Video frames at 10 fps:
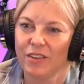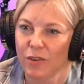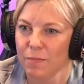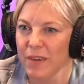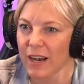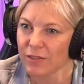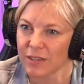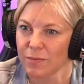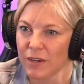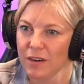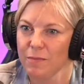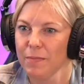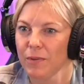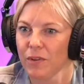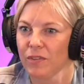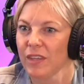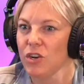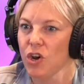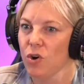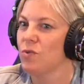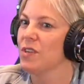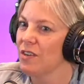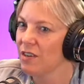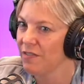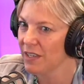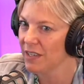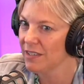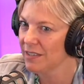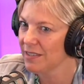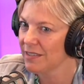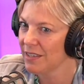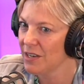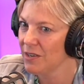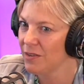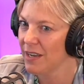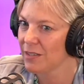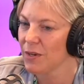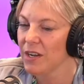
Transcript: You could be out somewhere and people, they know that you're a fitness, expert.